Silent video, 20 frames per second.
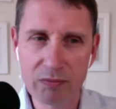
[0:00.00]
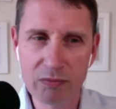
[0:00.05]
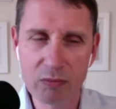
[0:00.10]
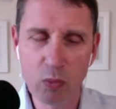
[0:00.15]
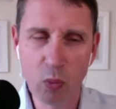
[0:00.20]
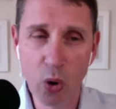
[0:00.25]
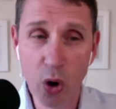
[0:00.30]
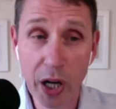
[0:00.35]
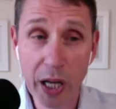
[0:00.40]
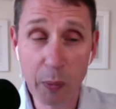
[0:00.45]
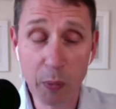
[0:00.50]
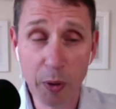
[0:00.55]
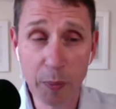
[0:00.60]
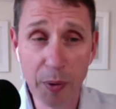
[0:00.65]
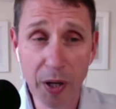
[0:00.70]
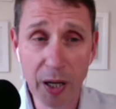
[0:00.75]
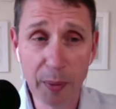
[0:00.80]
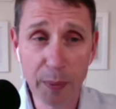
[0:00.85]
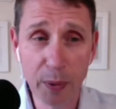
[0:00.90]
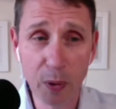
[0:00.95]
working with
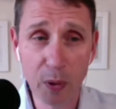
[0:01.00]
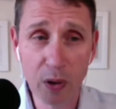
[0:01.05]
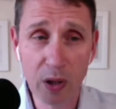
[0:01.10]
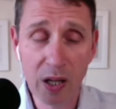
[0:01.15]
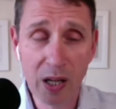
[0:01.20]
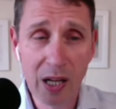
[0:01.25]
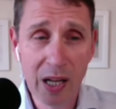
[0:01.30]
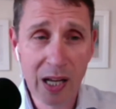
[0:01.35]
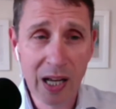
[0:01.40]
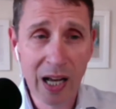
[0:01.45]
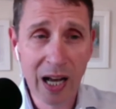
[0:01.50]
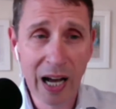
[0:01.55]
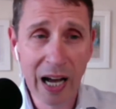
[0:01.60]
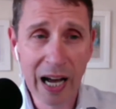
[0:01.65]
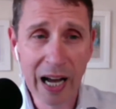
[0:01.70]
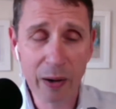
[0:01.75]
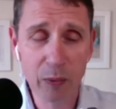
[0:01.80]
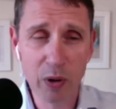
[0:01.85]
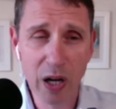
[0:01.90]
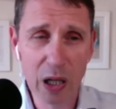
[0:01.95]
people.
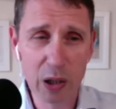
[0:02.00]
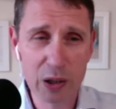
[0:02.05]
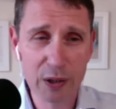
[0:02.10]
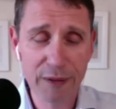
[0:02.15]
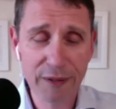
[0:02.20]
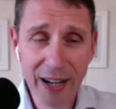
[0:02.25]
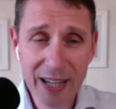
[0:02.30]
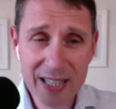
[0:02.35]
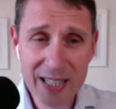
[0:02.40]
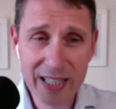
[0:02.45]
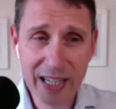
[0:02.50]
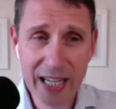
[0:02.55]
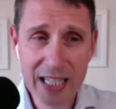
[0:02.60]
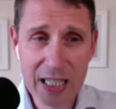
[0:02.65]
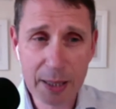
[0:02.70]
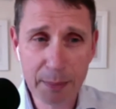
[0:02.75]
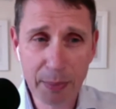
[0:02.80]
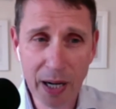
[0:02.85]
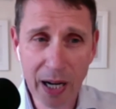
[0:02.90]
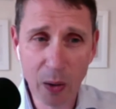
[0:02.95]
I, I, was
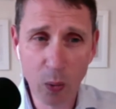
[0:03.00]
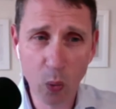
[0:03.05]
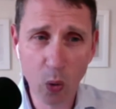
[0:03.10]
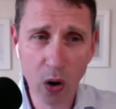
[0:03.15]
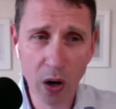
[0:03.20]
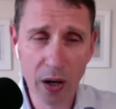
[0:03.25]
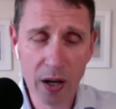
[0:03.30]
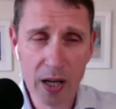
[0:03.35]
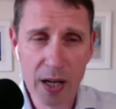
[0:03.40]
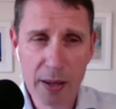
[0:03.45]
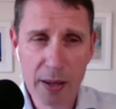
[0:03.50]
fascinated by what